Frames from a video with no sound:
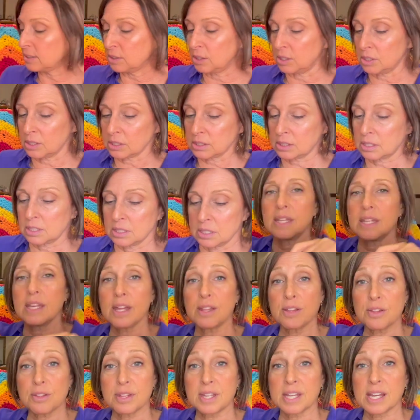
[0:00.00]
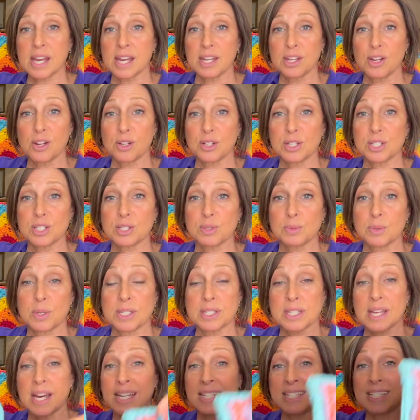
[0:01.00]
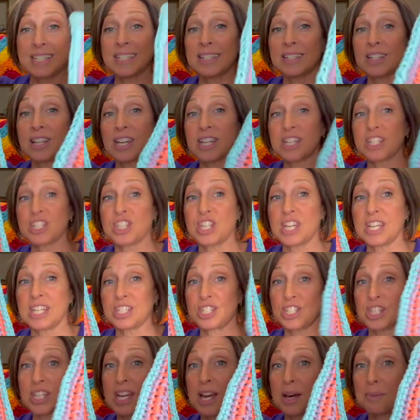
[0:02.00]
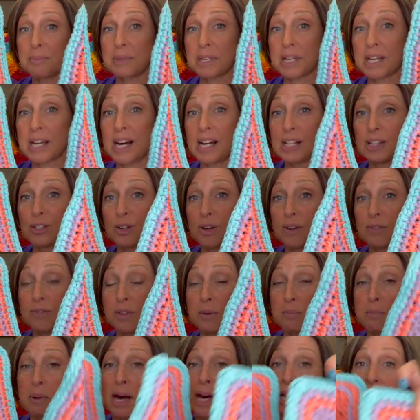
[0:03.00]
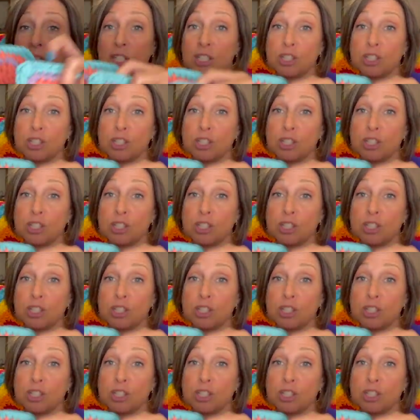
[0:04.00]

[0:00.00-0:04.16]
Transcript: looked. The other thing I noticed was I did like changing up the color of the body.